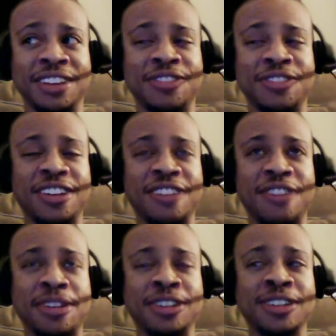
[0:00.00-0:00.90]
If
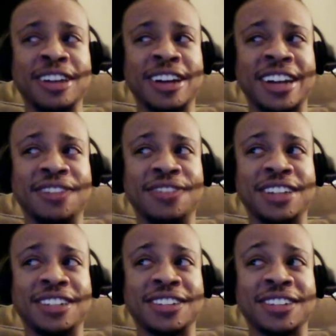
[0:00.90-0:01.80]
I'm including Uncanny
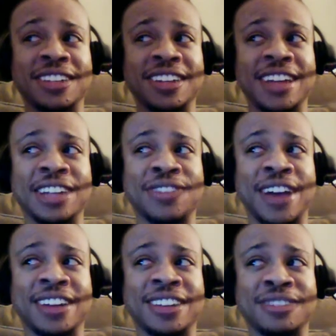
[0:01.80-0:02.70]
Avengers, then X
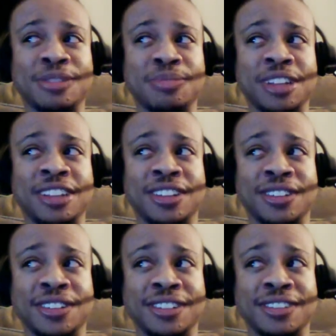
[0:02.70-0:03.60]
Factor would be
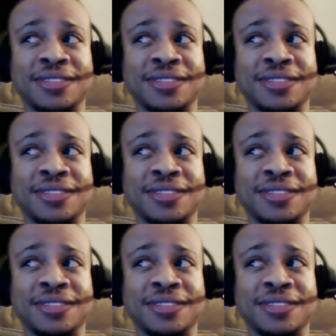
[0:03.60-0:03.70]
third.